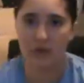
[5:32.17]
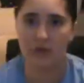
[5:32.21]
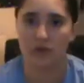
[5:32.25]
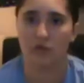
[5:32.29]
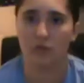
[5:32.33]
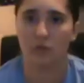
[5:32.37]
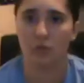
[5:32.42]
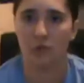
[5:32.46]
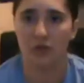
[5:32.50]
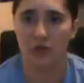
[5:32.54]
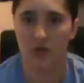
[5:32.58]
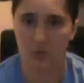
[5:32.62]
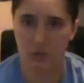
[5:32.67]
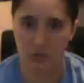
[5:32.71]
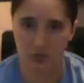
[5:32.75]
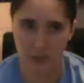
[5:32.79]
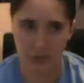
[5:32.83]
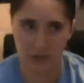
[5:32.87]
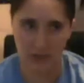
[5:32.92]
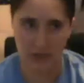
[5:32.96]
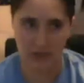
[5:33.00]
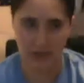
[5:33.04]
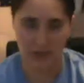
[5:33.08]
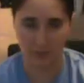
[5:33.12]
is familiar with the
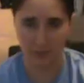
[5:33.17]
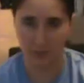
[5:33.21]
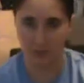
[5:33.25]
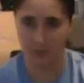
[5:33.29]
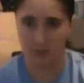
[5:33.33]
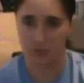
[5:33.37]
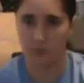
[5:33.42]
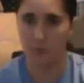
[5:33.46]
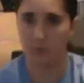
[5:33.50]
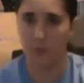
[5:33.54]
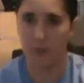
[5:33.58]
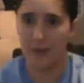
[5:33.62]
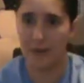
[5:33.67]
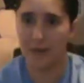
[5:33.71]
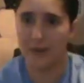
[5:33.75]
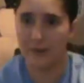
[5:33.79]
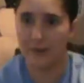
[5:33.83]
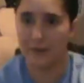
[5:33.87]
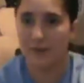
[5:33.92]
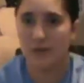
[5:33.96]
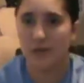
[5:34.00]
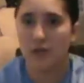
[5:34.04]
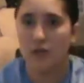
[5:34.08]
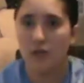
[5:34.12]
Platypus
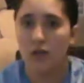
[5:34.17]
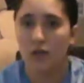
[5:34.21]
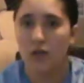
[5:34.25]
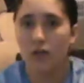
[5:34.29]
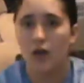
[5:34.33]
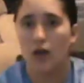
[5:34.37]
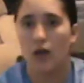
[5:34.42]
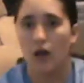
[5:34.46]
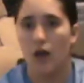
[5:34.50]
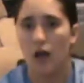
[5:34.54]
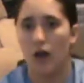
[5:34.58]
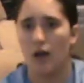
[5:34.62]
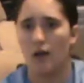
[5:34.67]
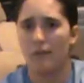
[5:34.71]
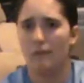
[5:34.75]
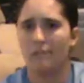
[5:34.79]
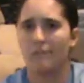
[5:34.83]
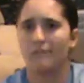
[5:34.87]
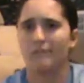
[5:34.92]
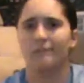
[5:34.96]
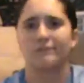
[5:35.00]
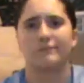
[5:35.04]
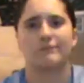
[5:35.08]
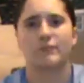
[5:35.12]
brand
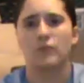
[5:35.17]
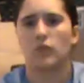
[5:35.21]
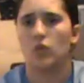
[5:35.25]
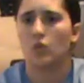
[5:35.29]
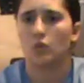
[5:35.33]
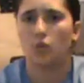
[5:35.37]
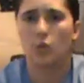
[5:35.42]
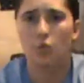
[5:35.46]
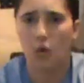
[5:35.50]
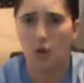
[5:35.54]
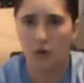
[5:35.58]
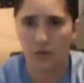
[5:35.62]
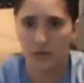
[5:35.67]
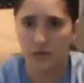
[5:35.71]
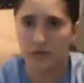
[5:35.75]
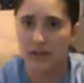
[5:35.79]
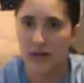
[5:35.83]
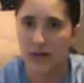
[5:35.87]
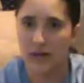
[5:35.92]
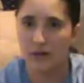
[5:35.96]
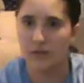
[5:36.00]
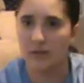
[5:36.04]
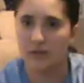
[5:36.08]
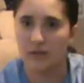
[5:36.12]
water
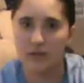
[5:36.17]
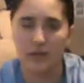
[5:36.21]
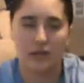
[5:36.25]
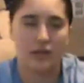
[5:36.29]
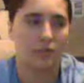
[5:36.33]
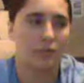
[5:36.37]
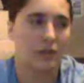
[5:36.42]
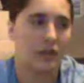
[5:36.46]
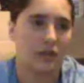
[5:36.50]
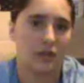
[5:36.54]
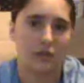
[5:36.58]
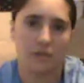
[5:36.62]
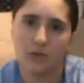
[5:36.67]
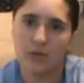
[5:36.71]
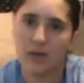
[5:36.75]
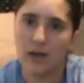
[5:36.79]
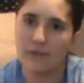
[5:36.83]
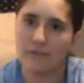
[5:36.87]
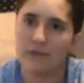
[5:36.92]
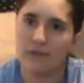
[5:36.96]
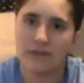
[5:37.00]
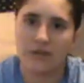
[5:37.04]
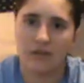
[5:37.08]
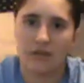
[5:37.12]
carriers. I mean, if you
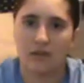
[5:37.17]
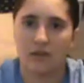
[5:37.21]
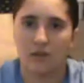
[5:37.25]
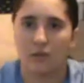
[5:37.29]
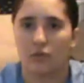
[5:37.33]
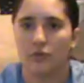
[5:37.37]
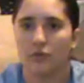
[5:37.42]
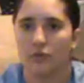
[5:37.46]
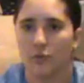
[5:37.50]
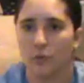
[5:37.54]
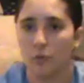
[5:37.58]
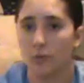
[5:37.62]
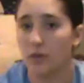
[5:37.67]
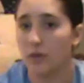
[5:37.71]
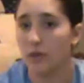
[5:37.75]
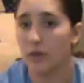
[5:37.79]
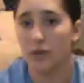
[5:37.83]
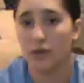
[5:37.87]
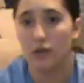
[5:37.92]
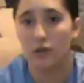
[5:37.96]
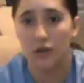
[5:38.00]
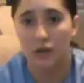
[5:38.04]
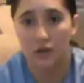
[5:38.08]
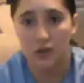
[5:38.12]
haven't seen them before,
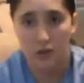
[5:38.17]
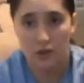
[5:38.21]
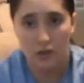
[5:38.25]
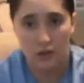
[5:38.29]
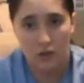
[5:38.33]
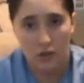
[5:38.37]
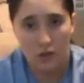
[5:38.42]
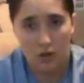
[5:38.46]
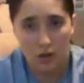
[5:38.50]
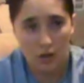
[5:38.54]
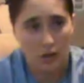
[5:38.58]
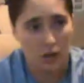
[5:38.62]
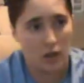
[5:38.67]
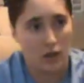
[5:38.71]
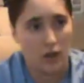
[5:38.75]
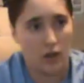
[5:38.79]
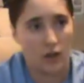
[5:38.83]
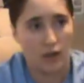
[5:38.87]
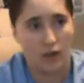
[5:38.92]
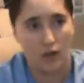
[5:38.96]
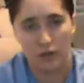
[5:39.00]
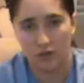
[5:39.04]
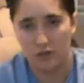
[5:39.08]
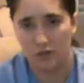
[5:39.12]

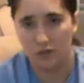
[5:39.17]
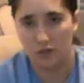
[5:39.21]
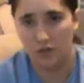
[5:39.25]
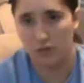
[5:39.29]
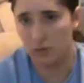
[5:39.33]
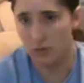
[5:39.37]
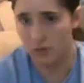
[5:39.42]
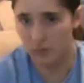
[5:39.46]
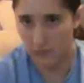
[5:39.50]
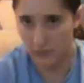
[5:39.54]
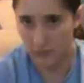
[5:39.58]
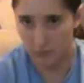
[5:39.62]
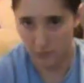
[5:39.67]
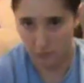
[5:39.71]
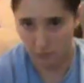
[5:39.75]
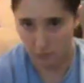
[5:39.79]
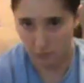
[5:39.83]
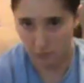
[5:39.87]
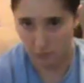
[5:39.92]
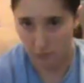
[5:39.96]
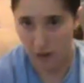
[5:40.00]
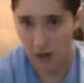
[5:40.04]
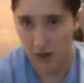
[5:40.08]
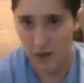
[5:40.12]
I think you live under
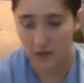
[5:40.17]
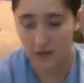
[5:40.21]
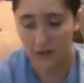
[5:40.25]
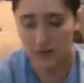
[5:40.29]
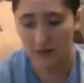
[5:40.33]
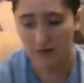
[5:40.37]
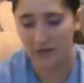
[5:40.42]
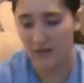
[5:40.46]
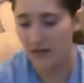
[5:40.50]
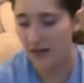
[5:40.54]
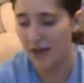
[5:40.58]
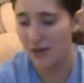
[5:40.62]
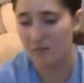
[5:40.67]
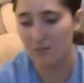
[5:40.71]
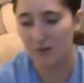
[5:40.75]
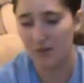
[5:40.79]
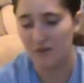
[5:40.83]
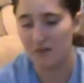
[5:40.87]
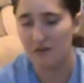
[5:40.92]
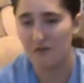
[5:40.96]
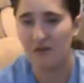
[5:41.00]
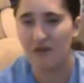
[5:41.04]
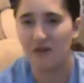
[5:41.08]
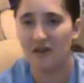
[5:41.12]
a rock. In the
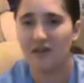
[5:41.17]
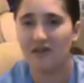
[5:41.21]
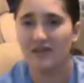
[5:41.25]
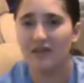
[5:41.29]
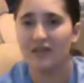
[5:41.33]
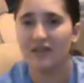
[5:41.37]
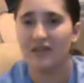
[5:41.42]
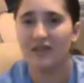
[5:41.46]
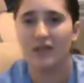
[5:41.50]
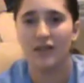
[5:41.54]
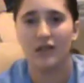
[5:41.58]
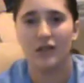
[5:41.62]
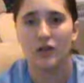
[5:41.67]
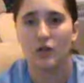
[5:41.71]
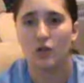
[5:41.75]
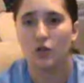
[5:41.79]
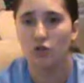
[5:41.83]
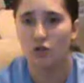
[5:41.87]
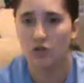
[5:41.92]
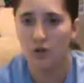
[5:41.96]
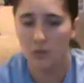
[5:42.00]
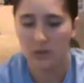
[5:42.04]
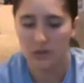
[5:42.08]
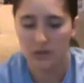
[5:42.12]
camping world,
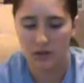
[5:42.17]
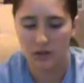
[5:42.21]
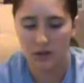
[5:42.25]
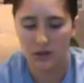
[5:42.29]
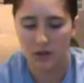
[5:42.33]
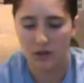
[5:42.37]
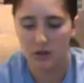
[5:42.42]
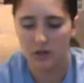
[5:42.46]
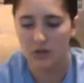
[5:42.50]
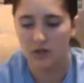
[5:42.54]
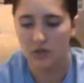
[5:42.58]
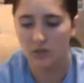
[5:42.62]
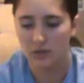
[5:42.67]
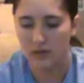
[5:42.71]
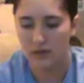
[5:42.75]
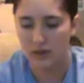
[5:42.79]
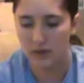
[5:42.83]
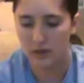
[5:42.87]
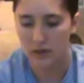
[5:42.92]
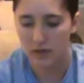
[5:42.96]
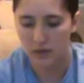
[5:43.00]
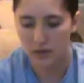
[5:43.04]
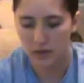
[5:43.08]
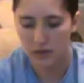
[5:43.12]
you know what they are, you know what they
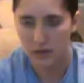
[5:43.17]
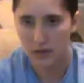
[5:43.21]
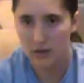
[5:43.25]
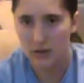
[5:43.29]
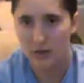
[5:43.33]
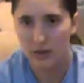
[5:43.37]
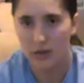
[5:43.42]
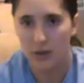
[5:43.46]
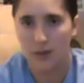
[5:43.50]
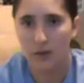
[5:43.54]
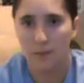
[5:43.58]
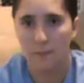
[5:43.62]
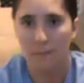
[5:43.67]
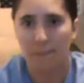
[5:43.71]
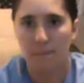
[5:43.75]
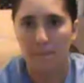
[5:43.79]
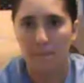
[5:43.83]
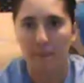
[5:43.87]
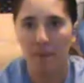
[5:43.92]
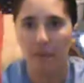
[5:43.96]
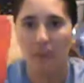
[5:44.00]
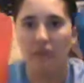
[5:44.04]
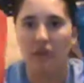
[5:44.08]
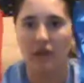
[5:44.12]
look like.
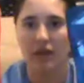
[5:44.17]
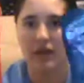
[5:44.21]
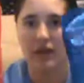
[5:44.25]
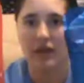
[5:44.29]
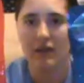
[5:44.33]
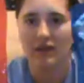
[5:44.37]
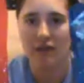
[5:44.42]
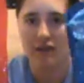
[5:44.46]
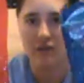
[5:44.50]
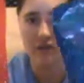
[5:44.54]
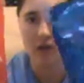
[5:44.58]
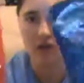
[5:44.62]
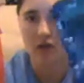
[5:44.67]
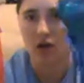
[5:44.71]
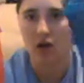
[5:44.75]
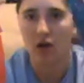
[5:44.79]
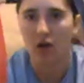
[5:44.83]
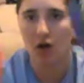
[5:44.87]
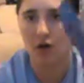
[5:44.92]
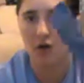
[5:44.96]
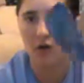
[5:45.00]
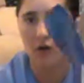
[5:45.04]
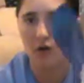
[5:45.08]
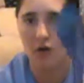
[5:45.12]
These
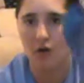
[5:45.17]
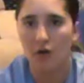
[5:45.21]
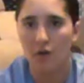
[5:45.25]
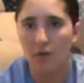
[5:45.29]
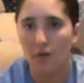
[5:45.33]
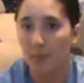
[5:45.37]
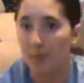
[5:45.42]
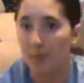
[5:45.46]
are